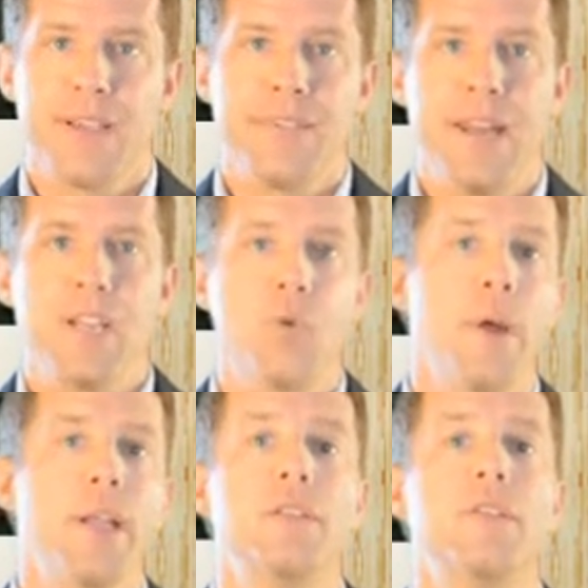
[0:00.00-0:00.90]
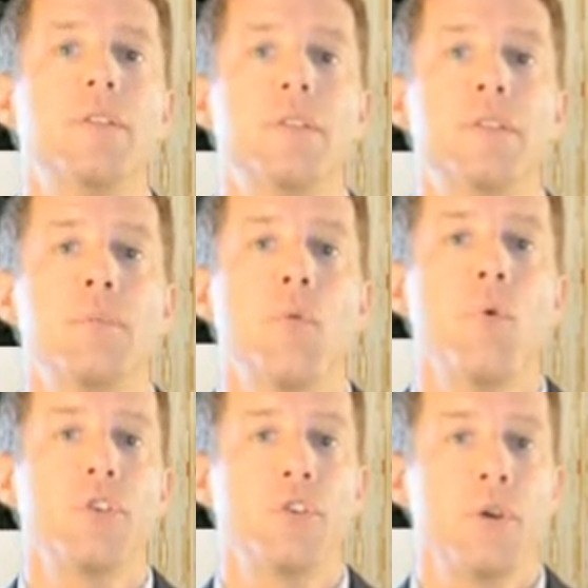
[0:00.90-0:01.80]
That equates to
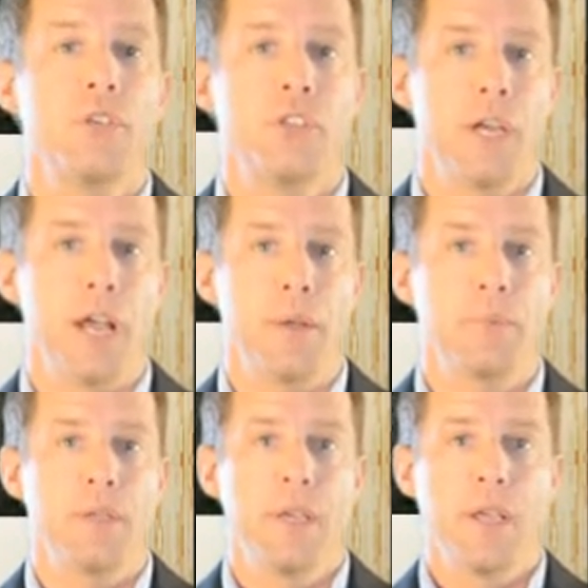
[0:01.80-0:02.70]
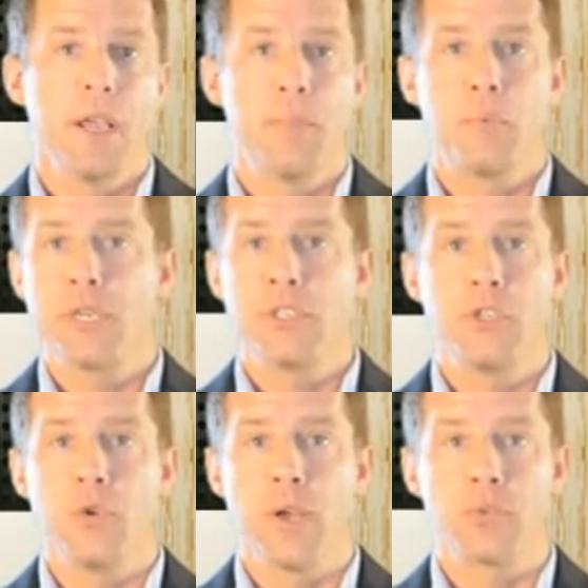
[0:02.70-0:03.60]
more U.S. jobs and brings
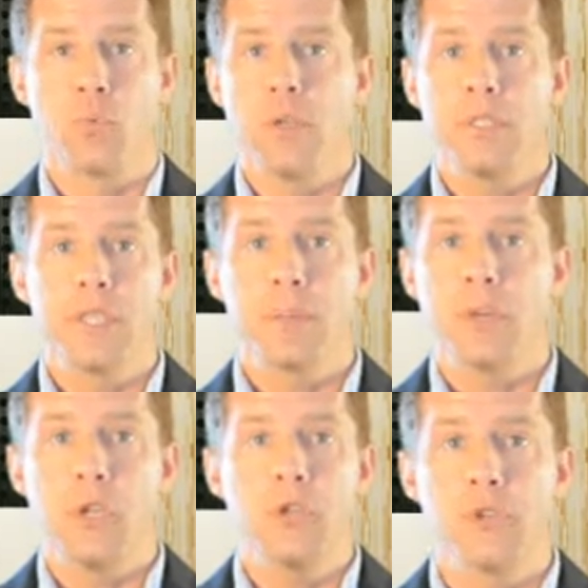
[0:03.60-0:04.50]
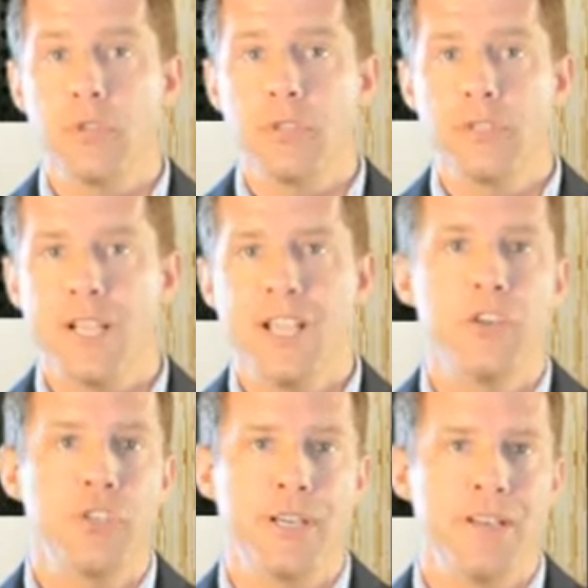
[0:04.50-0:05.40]
the U.S. one step closer to
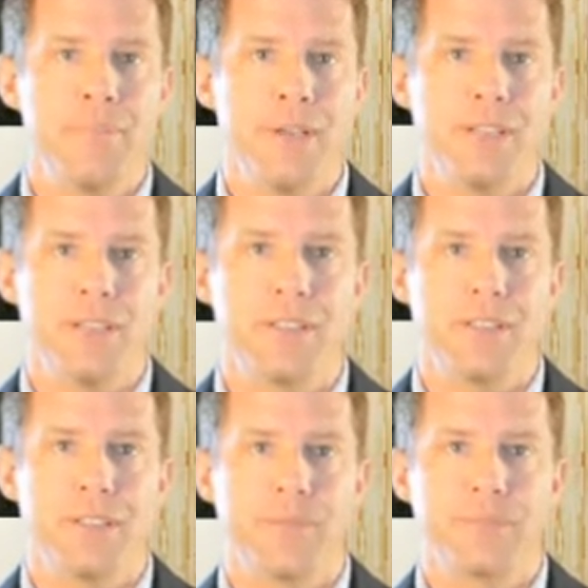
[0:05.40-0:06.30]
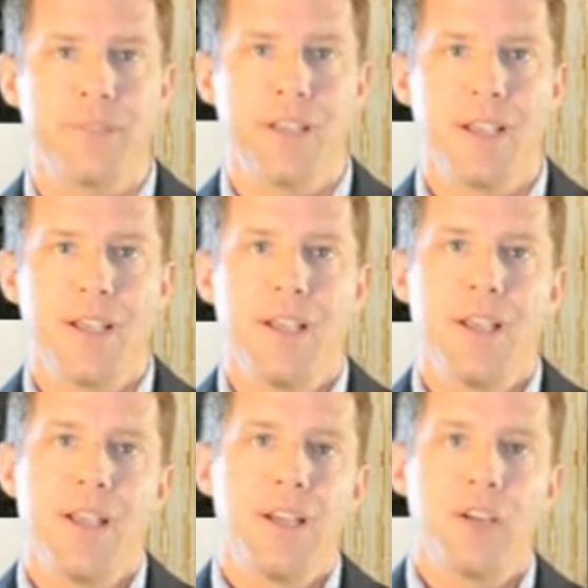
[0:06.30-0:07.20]
energy independence.
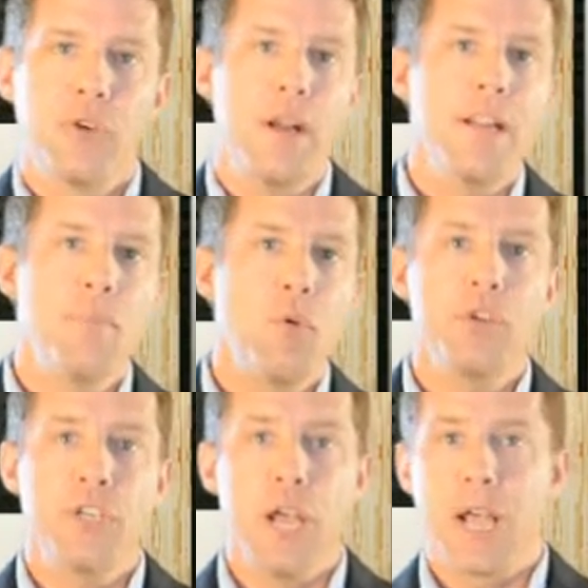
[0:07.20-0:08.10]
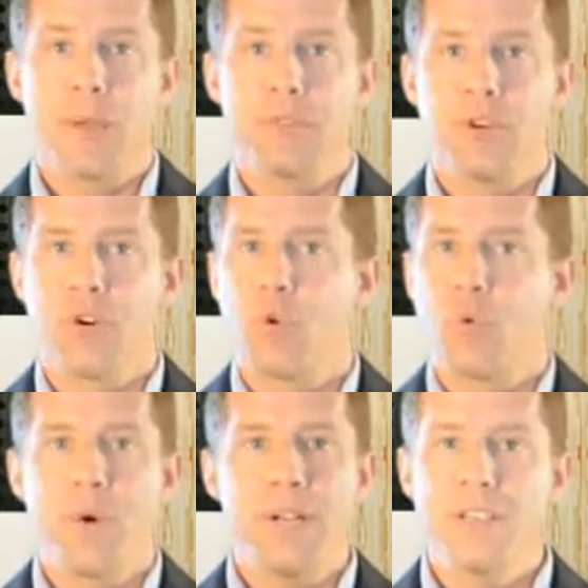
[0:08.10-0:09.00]
Creating more jobs or
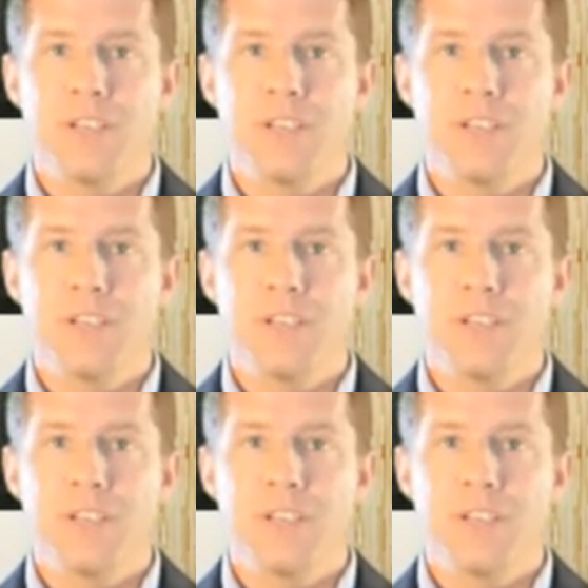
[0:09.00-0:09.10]
winning the